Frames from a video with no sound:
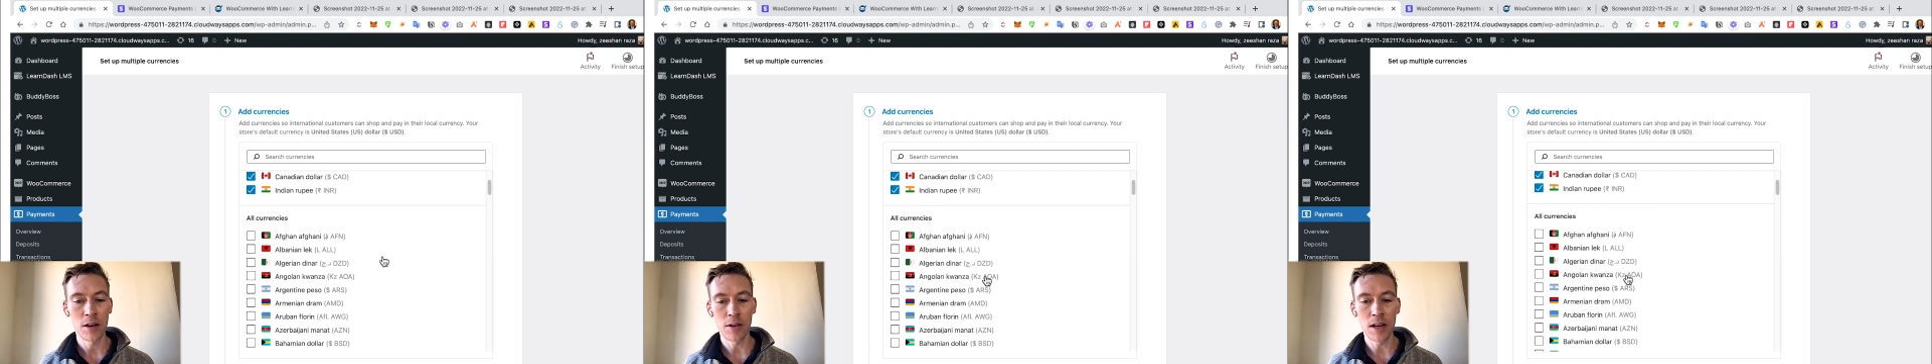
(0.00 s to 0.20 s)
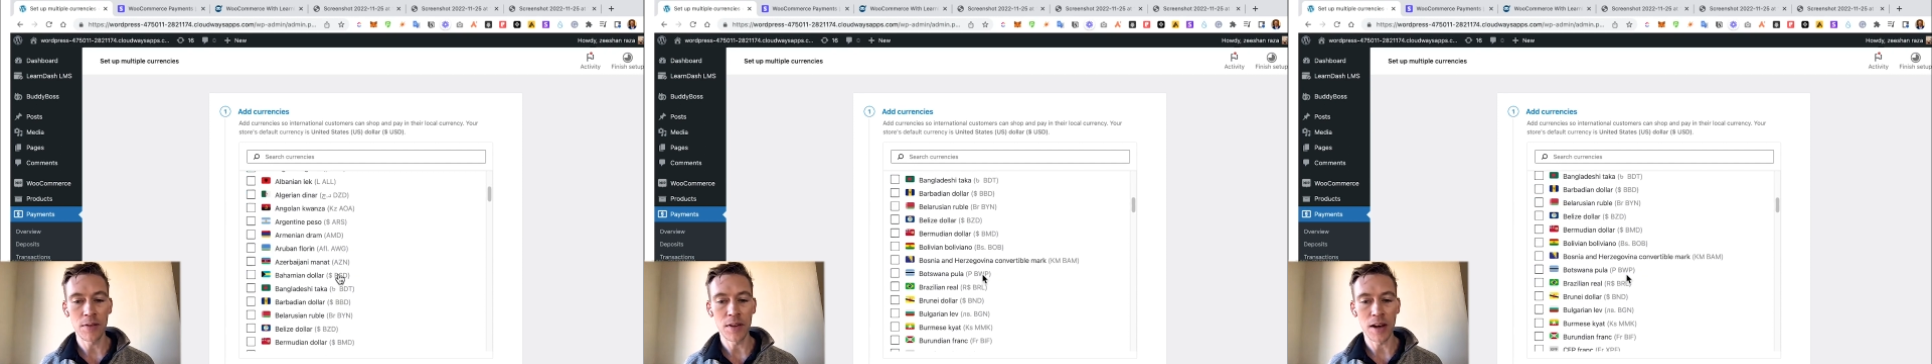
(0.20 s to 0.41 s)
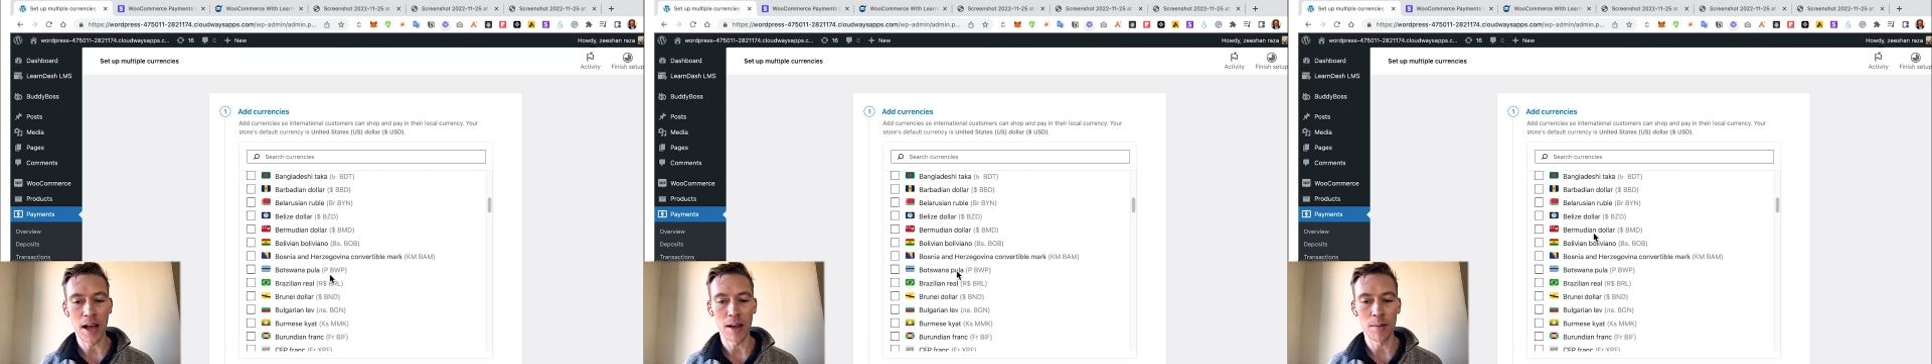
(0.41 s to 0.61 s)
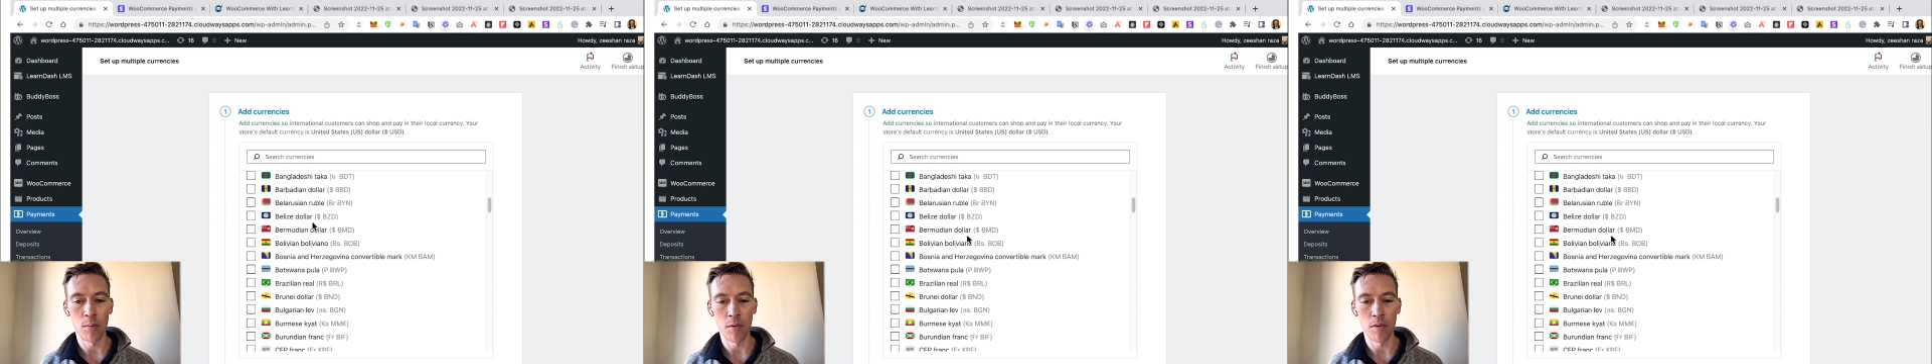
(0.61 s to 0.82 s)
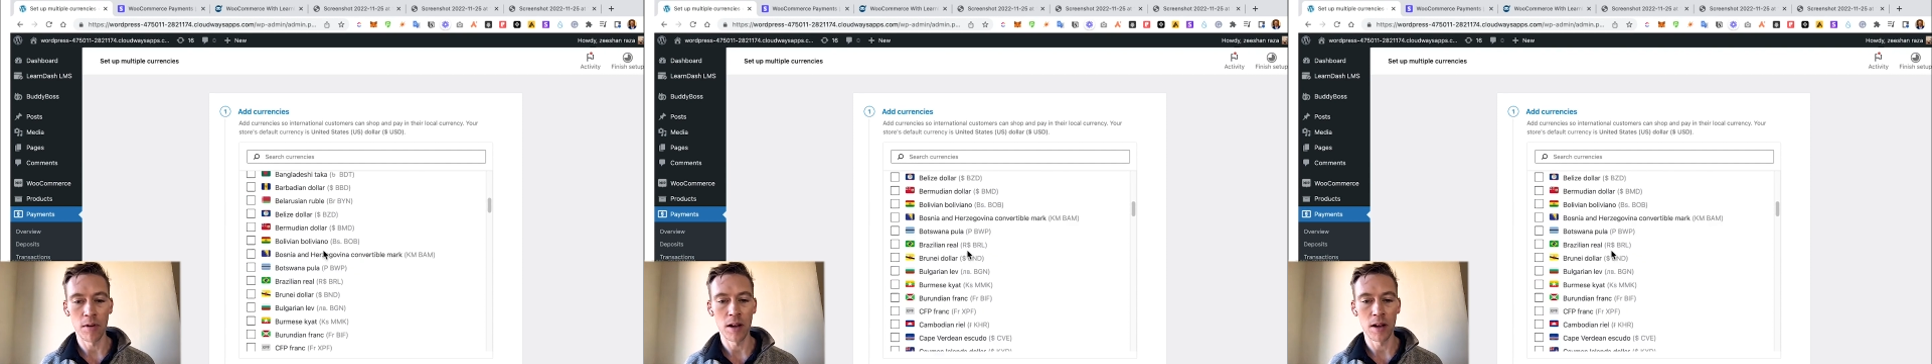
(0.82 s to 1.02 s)
You can even add
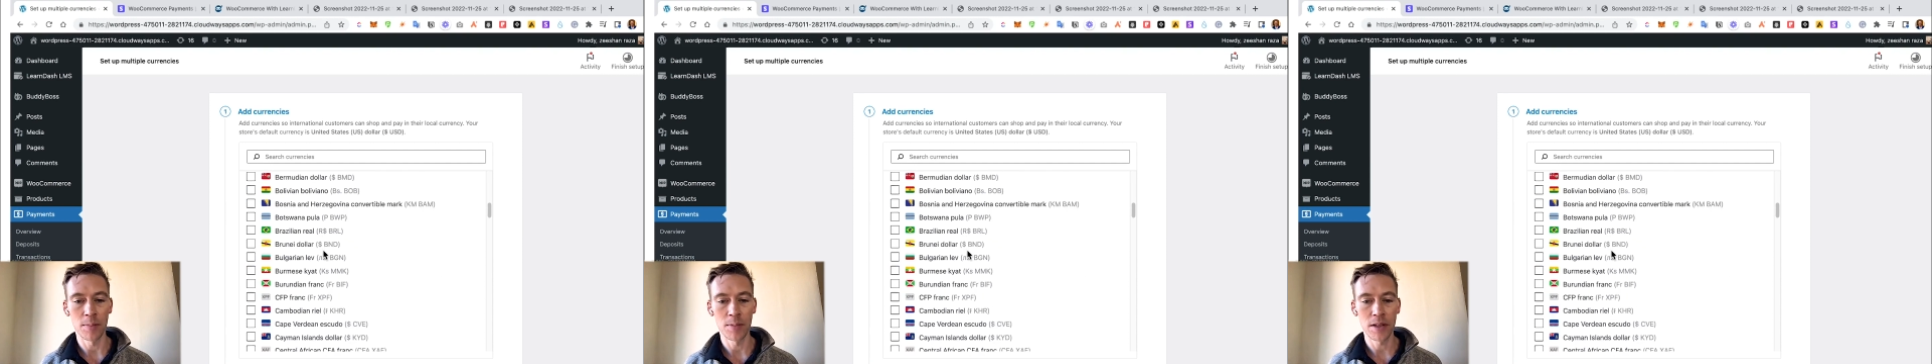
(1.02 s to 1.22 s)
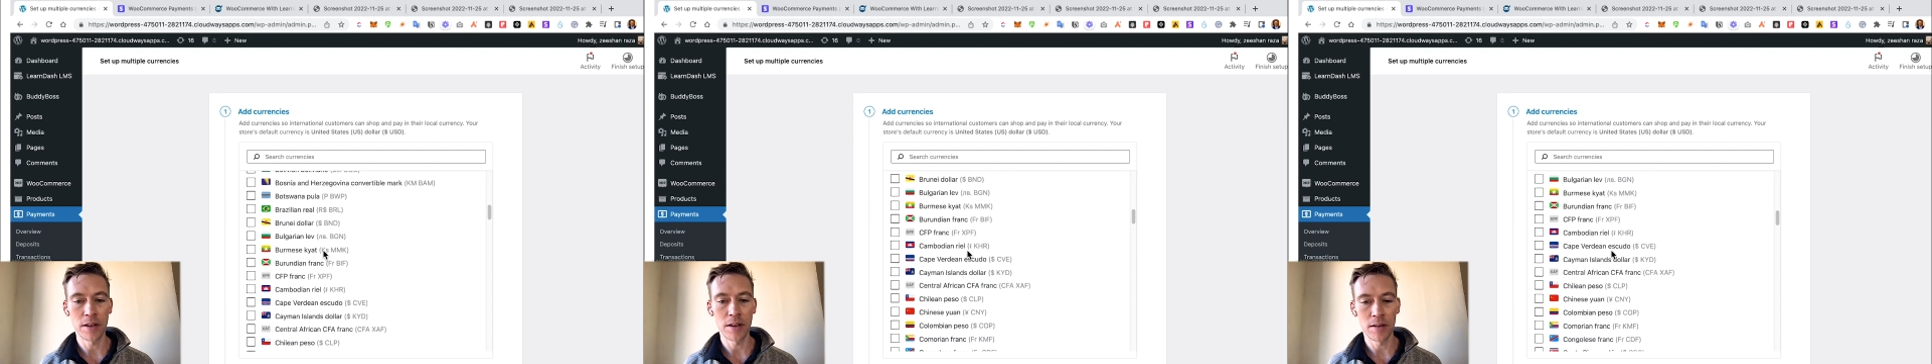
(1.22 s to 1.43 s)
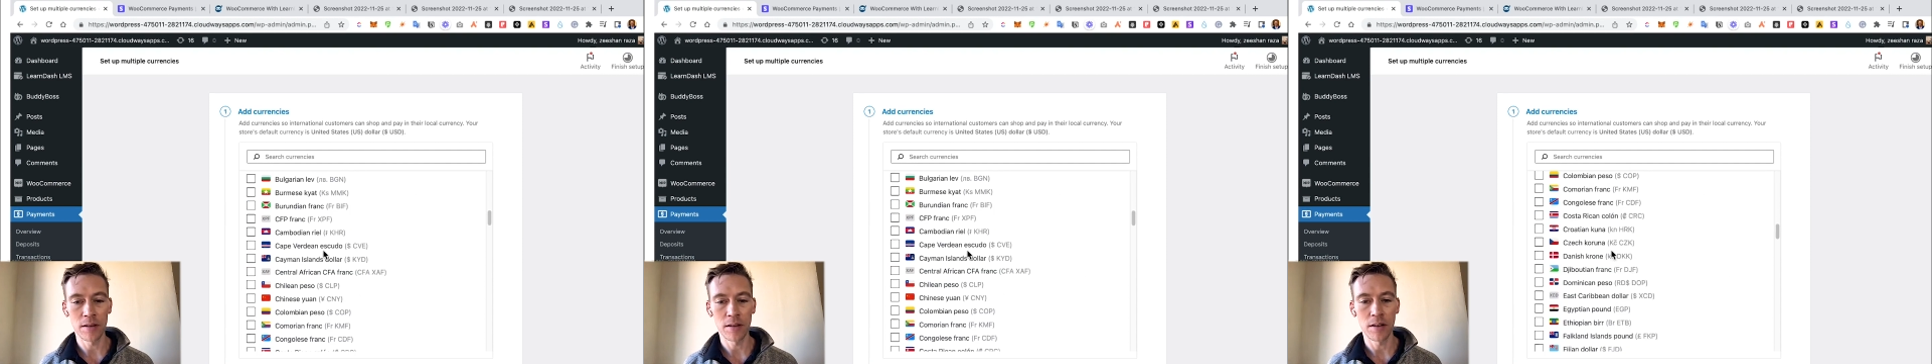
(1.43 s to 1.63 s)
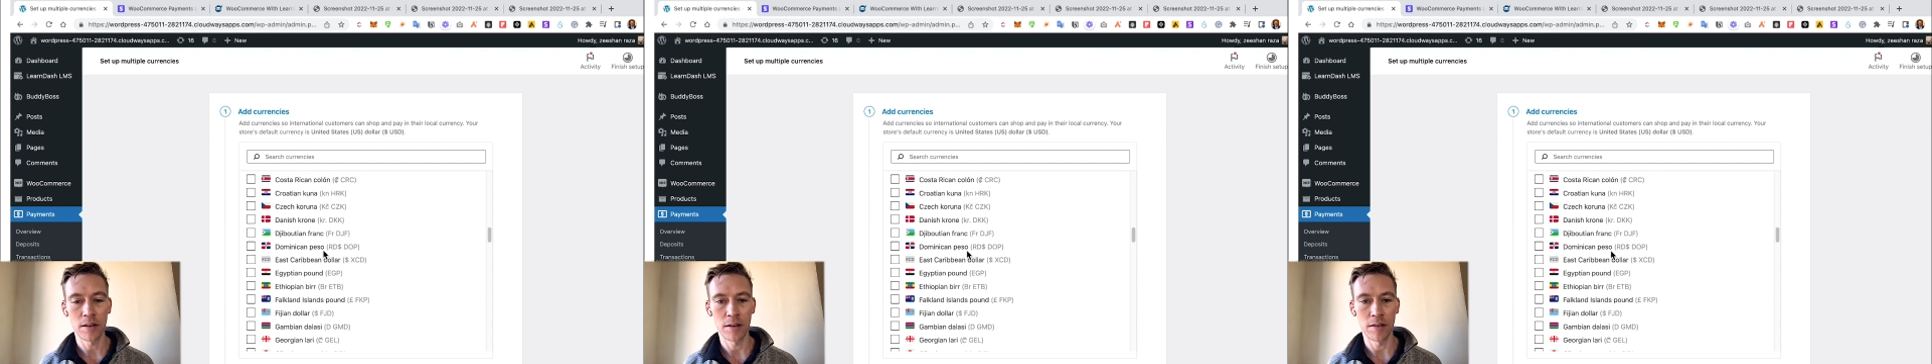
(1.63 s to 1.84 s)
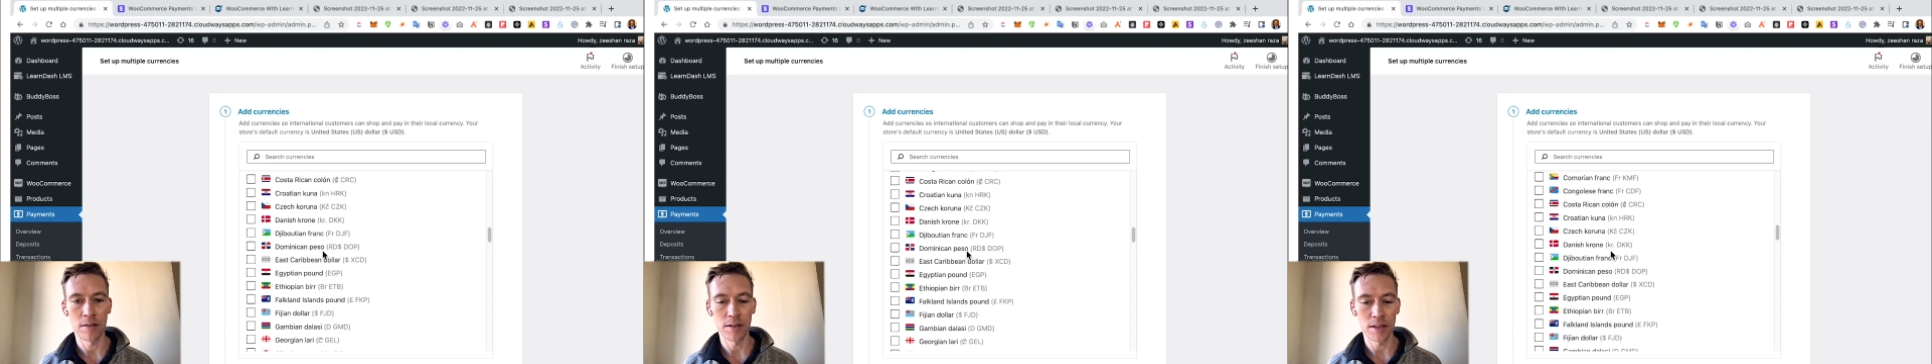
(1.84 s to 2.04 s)
more obscure
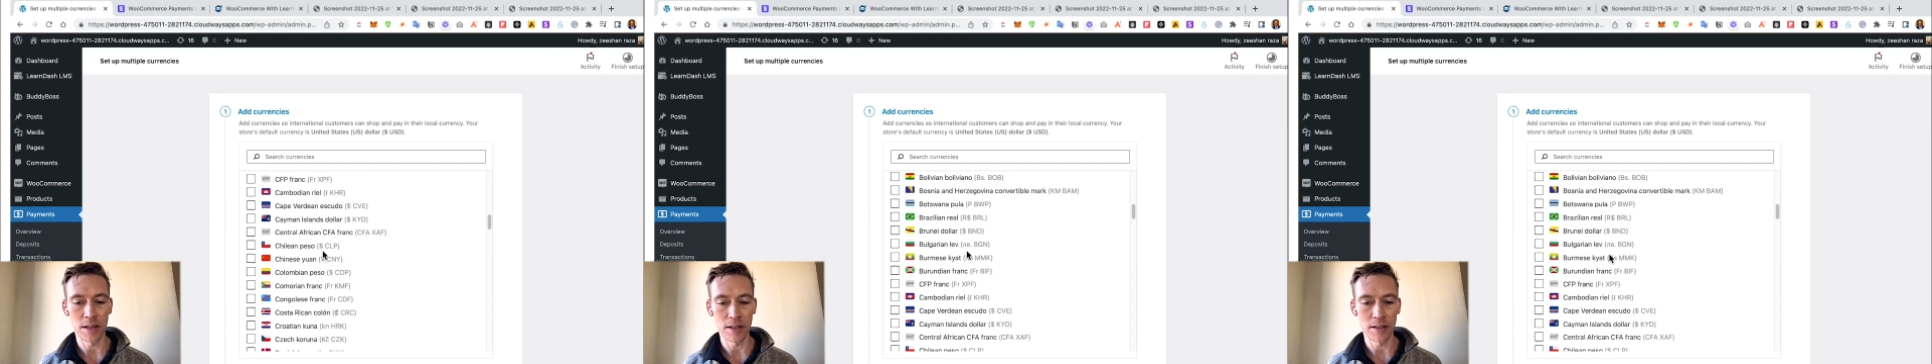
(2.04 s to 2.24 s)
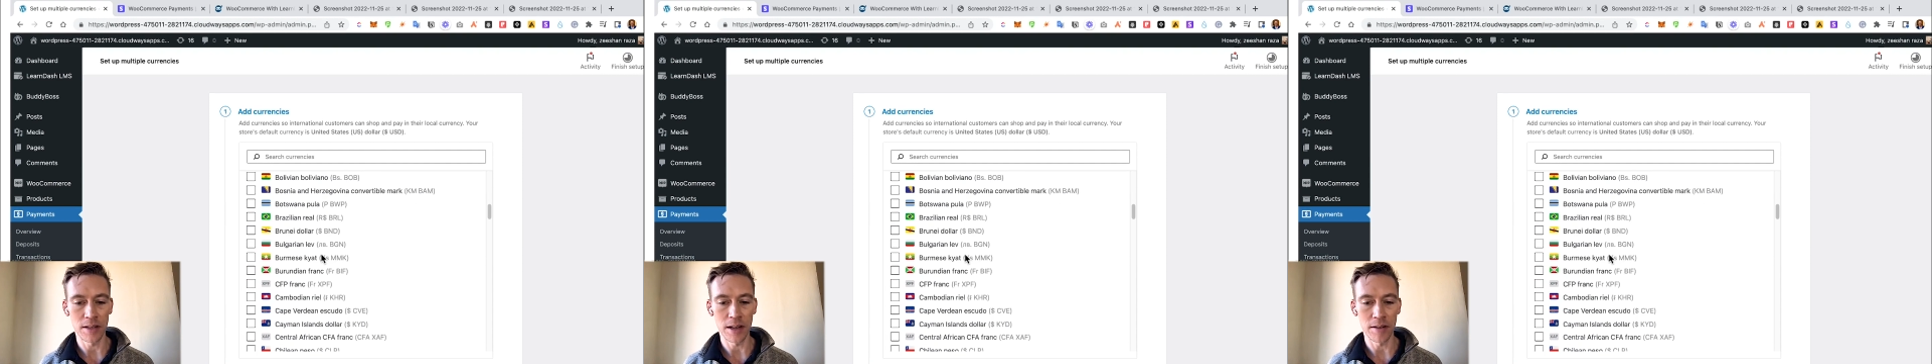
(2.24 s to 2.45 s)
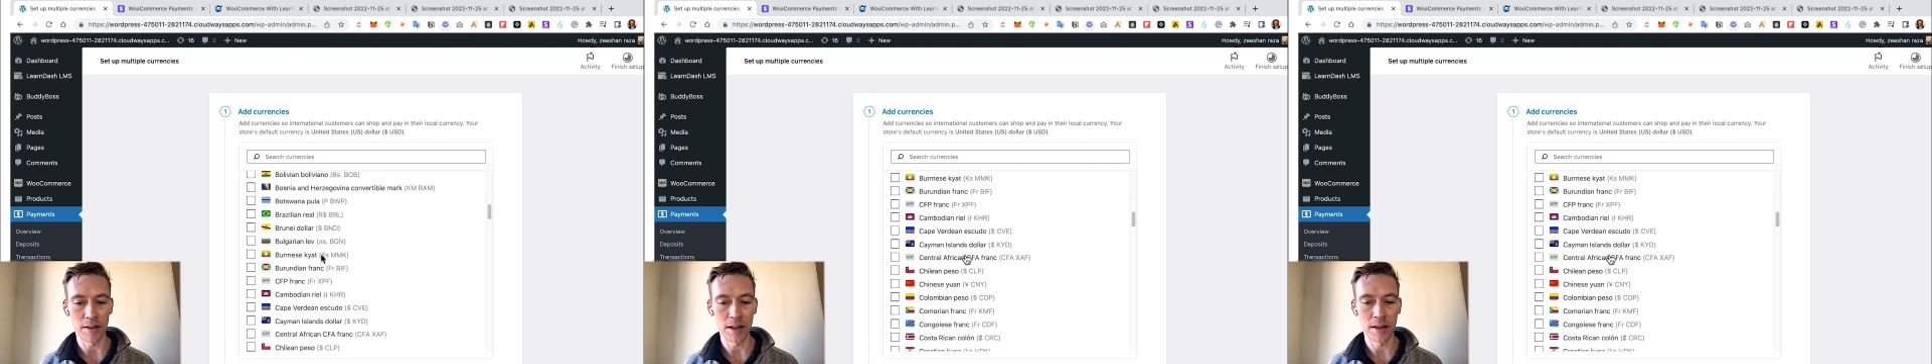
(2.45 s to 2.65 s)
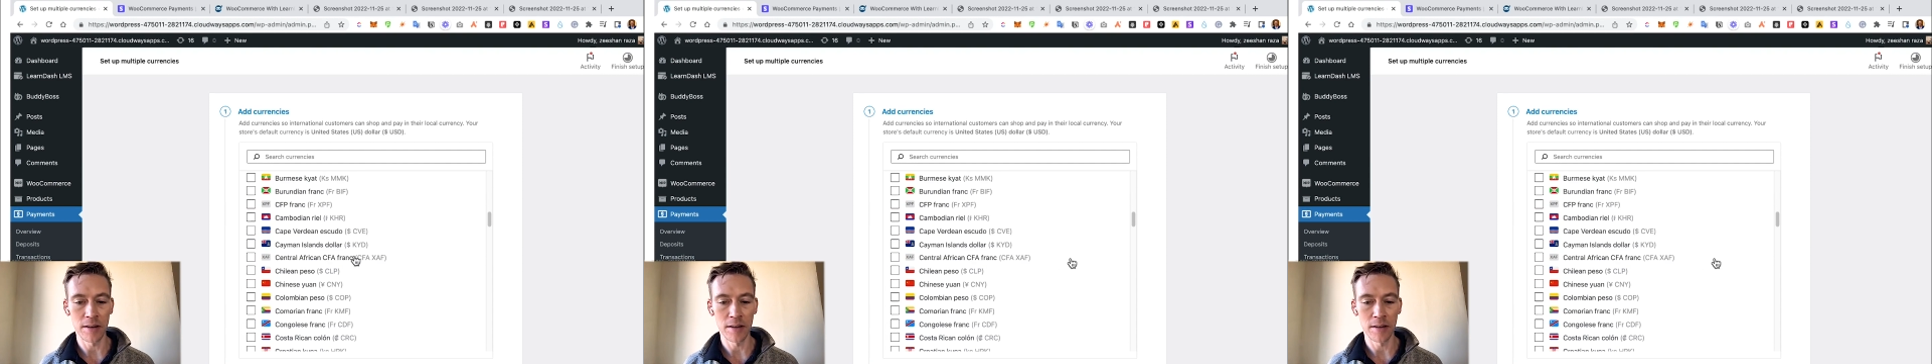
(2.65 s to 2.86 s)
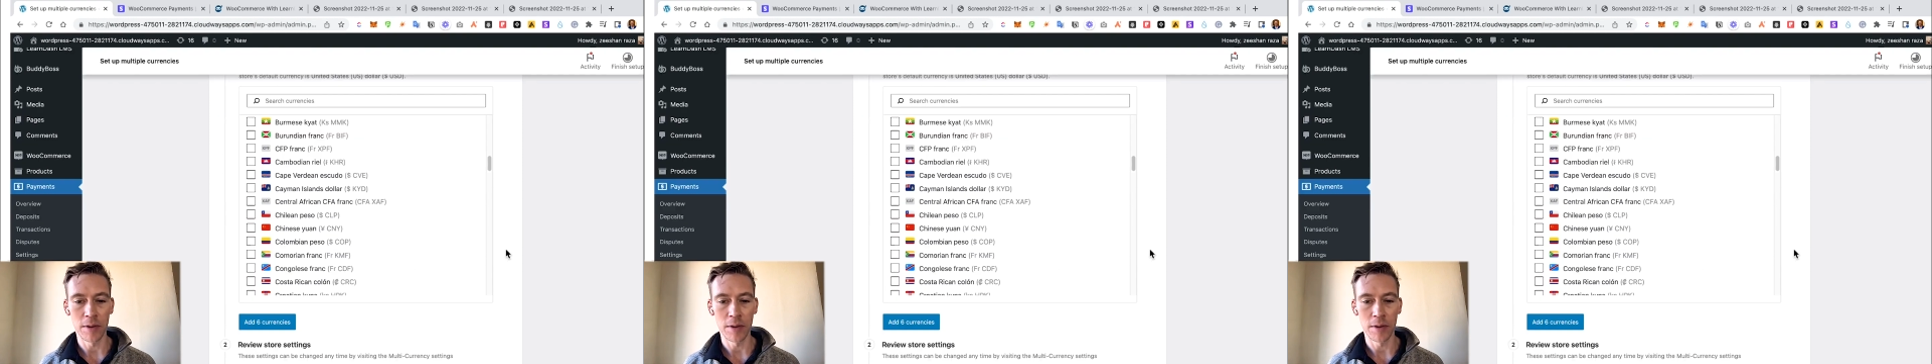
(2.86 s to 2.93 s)
currencies down here.